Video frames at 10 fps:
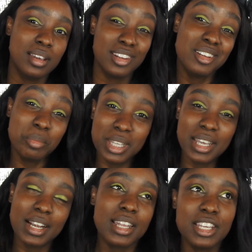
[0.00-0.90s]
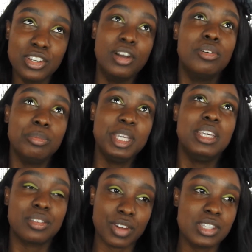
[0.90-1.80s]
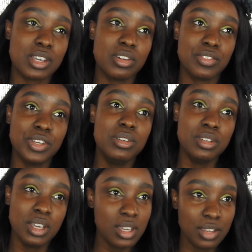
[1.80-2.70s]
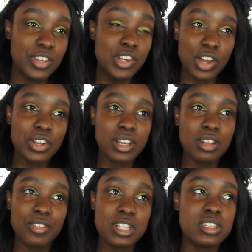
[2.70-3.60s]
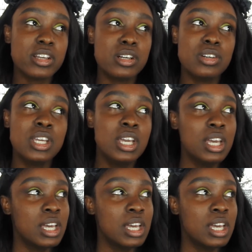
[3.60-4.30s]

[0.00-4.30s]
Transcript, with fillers: You can be there. Like, don't be in the friend zone. If you, if you know you're in the friend zone,